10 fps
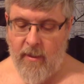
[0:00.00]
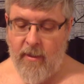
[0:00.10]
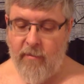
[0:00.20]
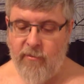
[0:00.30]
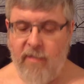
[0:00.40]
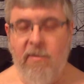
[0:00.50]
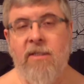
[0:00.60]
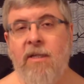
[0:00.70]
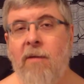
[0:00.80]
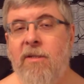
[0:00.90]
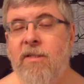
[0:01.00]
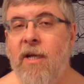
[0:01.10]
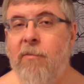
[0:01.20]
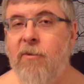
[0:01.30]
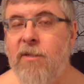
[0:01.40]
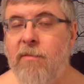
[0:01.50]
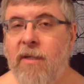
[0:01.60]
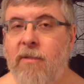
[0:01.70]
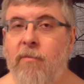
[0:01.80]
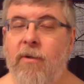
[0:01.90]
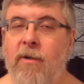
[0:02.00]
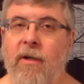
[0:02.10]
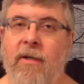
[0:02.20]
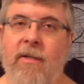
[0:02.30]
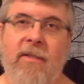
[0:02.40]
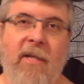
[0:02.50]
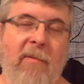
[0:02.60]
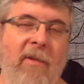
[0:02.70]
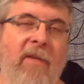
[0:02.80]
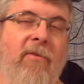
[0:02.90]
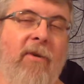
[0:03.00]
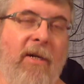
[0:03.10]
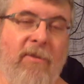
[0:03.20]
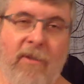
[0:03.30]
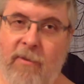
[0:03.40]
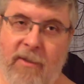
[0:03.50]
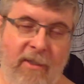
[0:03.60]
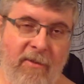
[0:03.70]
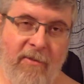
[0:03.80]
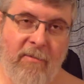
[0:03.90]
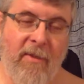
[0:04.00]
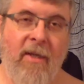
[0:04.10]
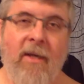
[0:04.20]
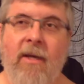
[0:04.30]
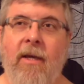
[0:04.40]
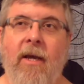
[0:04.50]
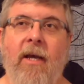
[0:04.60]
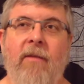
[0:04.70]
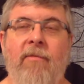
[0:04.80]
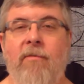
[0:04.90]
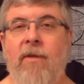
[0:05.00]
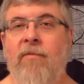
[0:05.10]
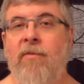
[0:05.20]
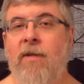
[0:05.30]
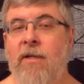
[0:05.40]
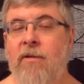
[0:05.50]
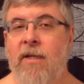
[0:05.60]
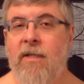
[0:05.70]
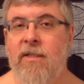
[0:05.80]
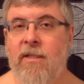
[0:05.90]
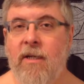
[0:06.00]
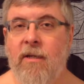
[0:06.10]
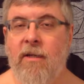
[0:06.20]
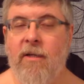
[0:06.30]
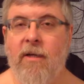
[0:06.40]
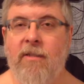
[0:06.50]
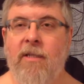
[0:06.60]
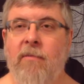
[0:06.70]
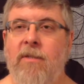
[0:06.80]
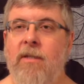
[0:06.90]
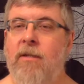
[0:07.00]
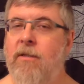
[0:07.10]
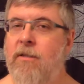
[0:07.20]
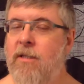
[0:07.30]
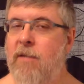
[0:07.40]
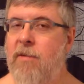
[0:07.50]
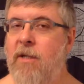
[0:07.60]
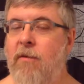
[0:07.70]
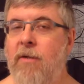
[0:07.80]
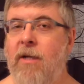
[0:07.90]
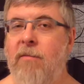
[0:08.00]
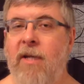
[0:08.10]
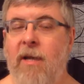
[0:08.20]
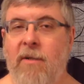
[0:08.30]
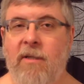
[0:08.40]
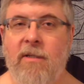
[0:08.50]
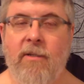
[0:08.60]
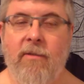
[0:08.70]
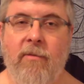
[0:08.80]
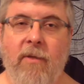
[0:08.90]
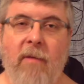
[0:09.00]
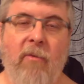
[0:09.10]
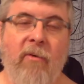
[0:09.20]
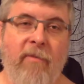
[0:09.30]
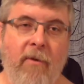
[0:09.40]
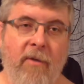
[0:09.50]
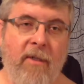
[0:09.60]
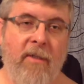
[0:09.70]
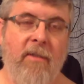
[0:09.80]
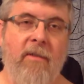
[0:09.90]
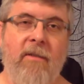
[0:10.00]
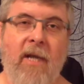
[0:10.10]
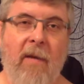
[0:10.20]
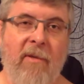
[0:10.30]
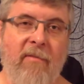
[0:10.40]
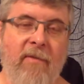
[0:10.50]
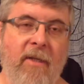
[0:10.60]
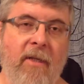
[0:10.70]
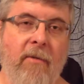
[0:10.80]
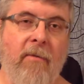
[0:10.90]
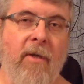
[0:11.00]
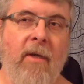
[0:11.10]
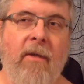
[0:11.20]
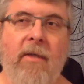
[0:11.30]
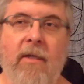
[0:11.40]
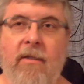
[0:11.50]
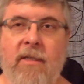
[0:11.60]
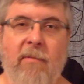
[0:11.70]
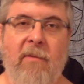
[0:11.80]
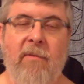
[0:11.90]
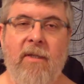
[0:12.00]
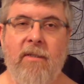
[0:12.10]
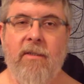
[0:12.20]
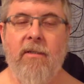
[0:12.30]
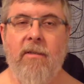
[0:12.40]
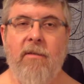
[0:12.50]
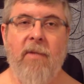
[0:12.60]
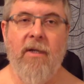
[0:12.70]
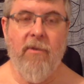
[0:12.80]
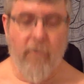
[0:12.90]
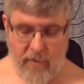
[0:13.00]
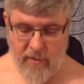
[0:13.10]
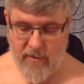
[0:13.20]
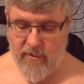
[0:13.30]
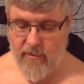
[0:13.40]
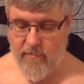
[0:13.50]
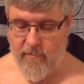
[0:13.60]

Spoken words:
Now, I'll try to mention how much time to expect to work on an assignment if you're actually going to do them. And if you feel like you're getting stuck on a concept, just let me know and I'll be happy to do a more focused topic video that supplements the main course.